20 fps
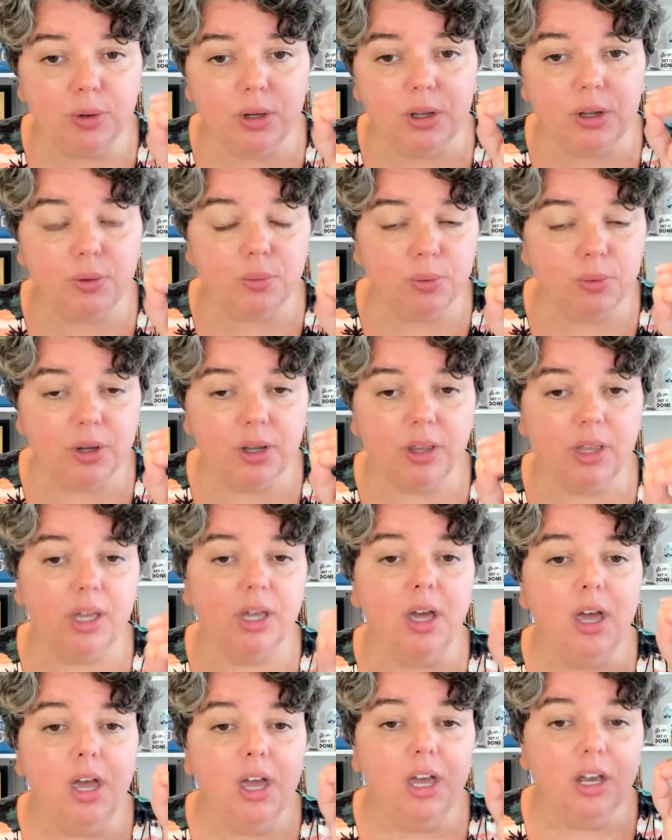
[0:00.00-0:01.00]
really,
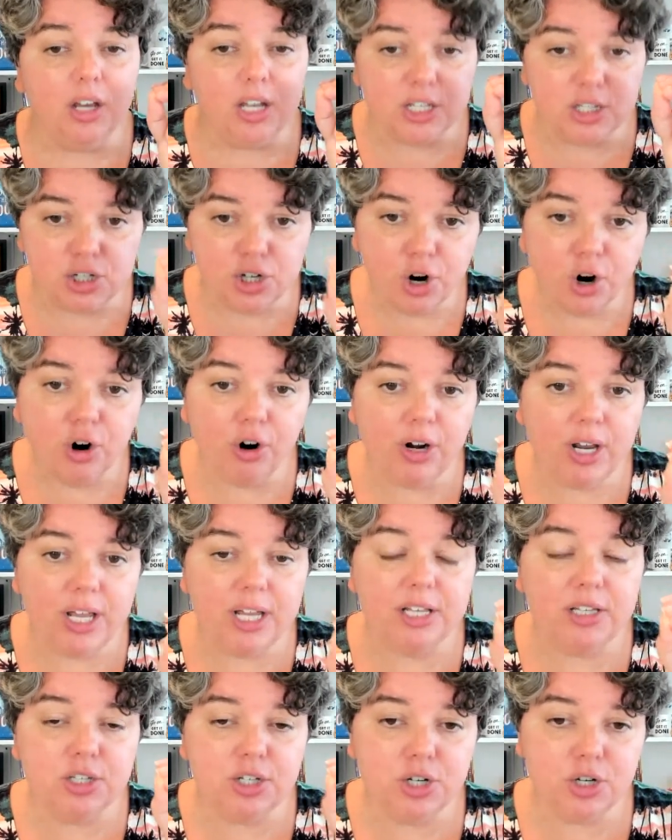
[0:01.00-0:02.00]
really can turn
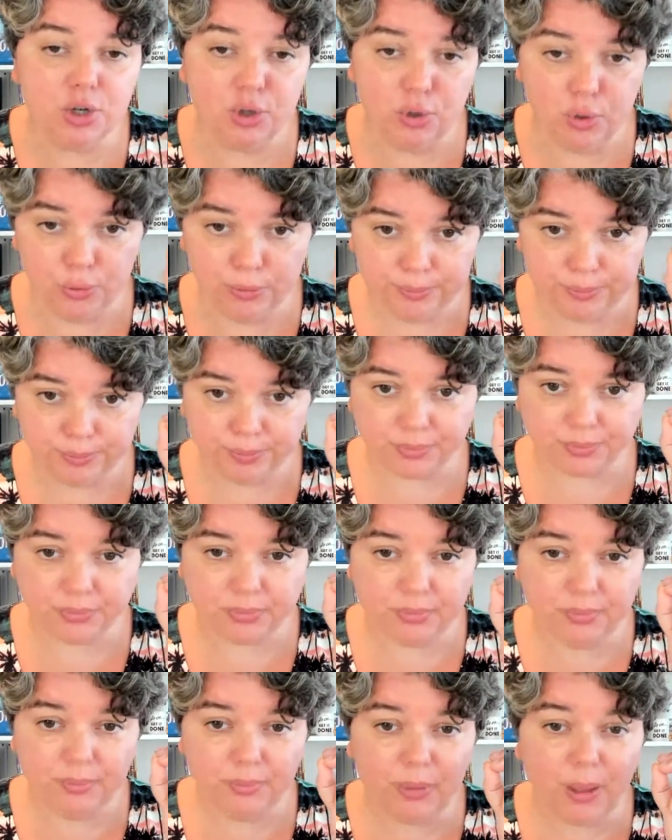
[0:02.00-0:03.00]
into
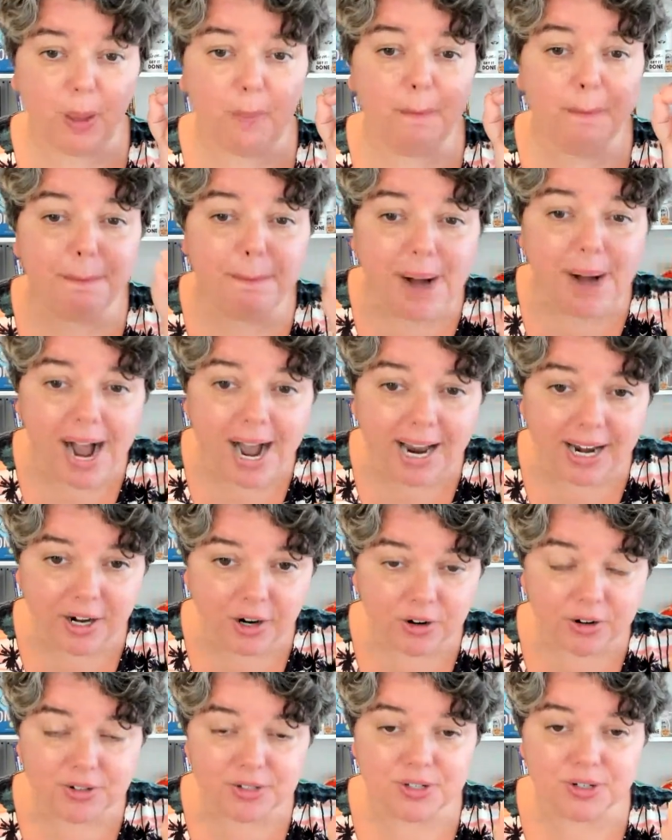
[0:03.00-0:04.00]

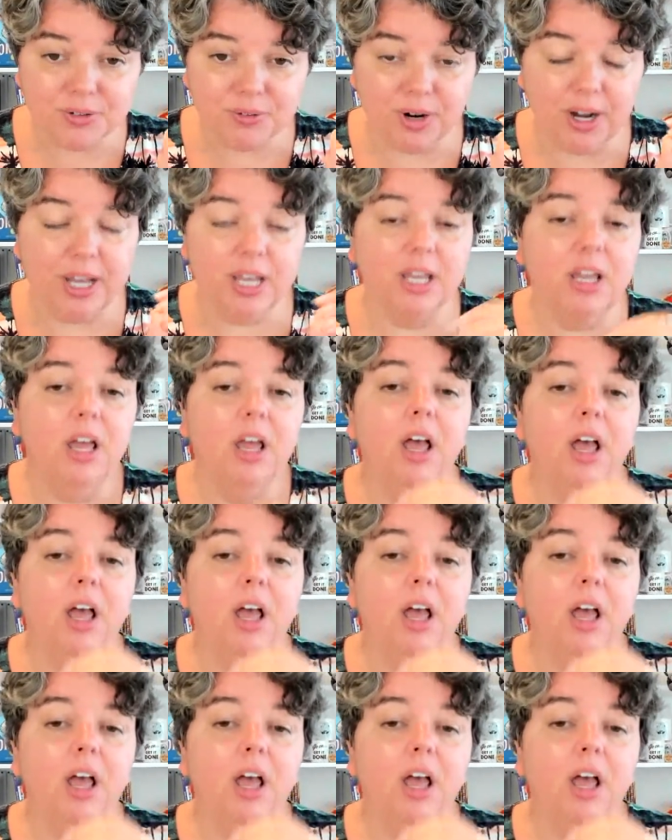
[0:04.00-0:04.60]
buyers, right?